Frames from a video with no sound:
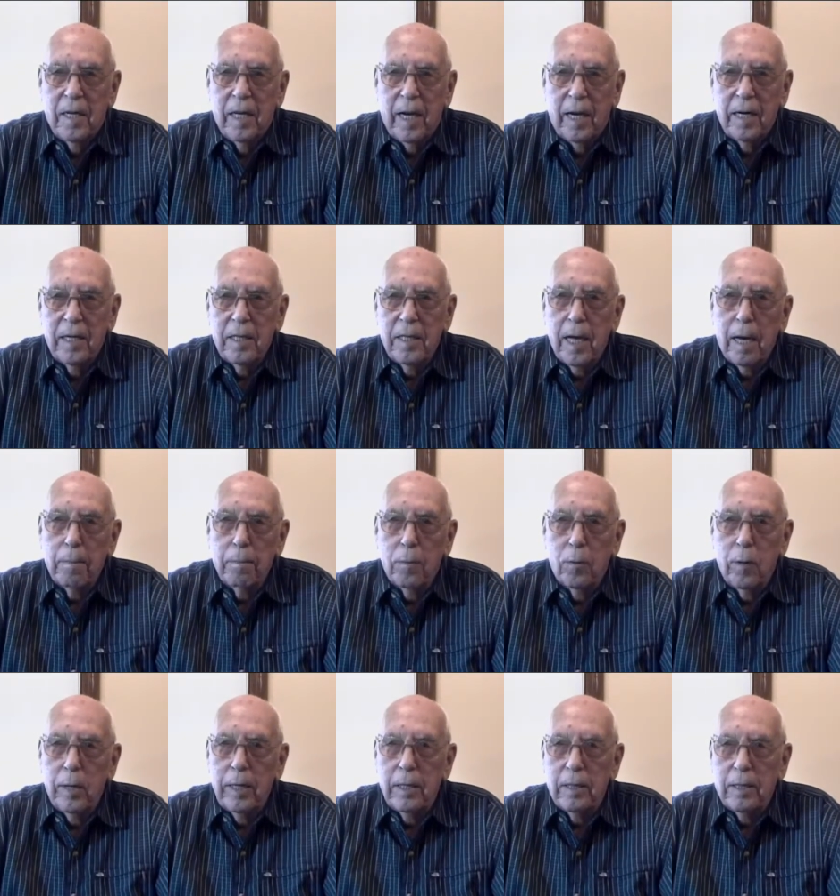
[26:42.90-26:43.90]
And at that
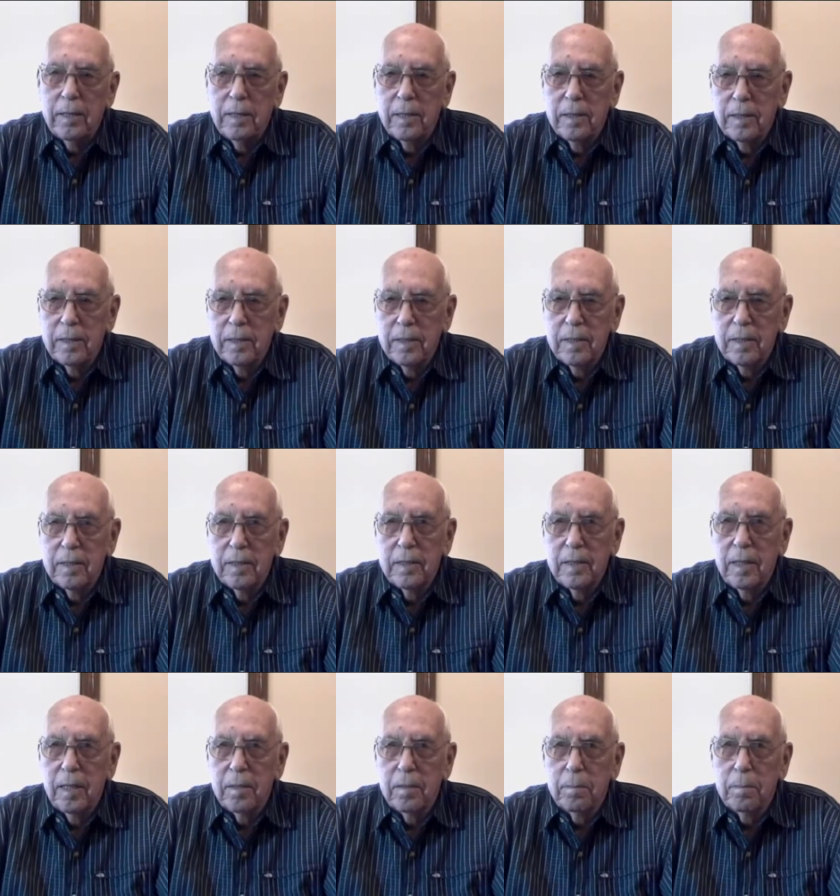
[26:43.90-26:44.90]
point,
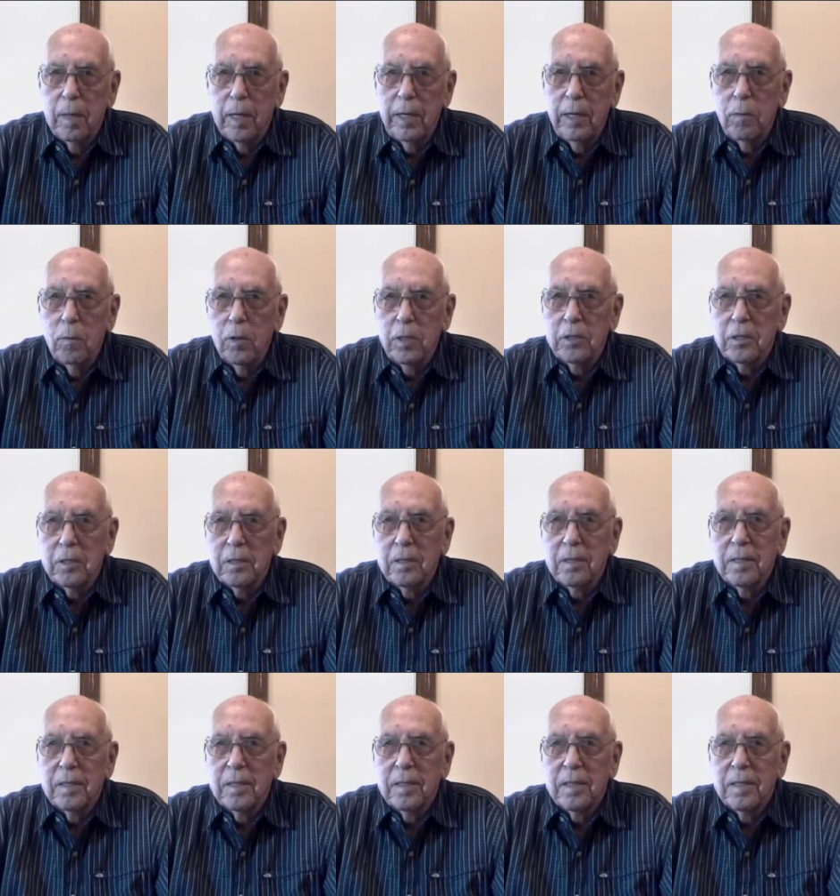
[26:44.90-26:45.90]
you know, money wasn't
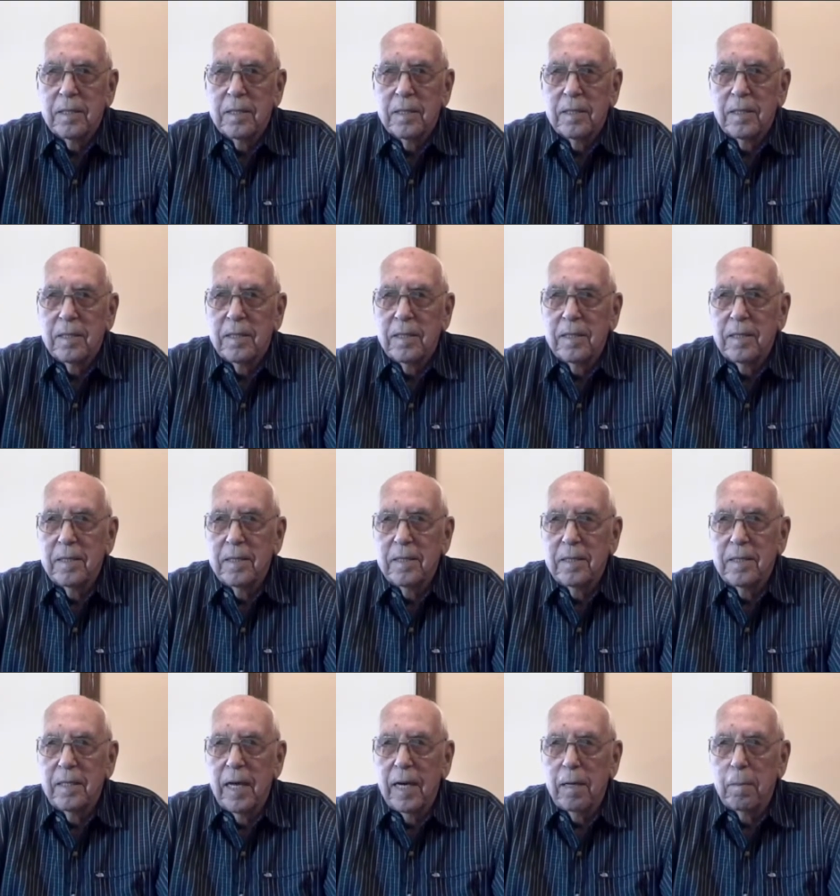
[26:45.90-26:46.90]

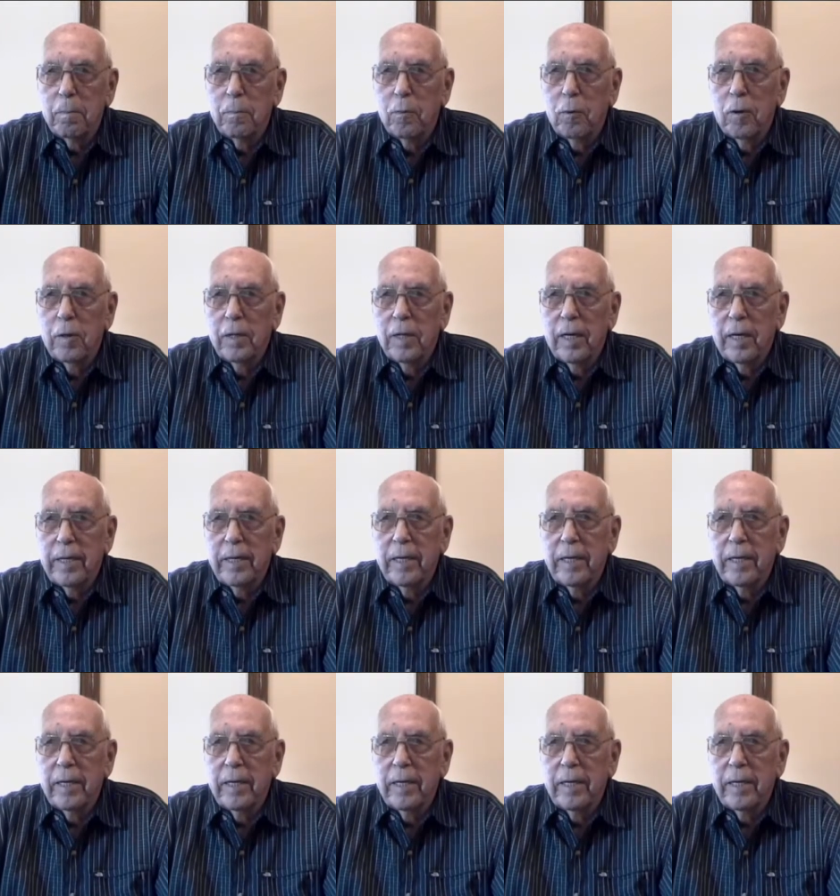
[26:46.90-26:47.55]
that important, I